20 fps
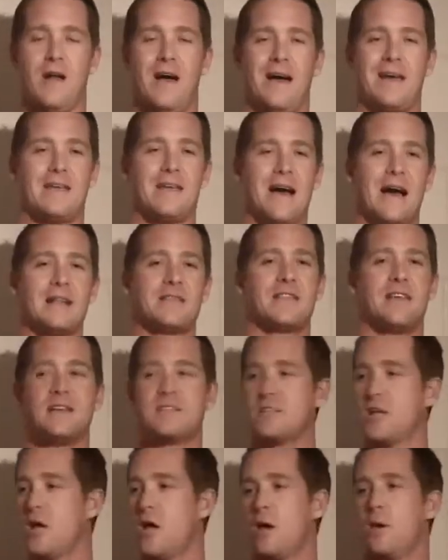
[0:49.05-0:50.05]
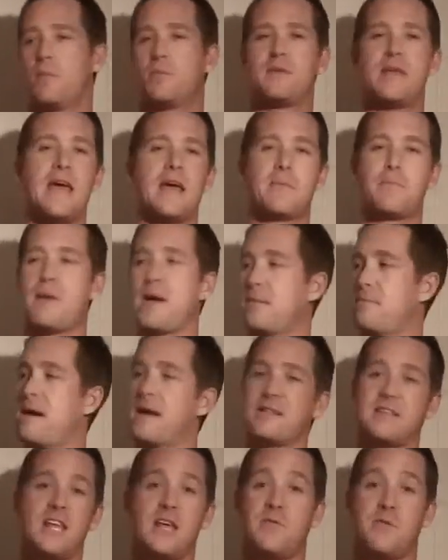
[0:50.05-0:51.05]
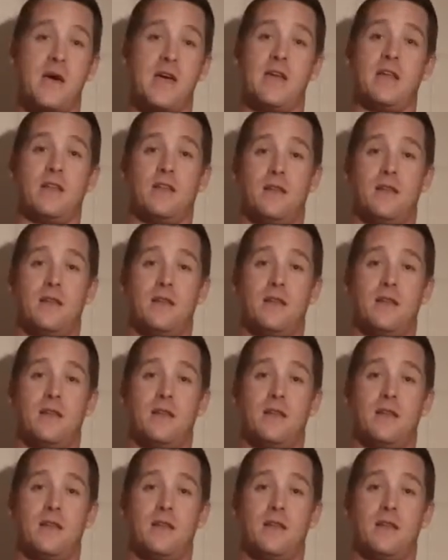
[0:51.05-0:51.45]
I got this. Pick my teammate.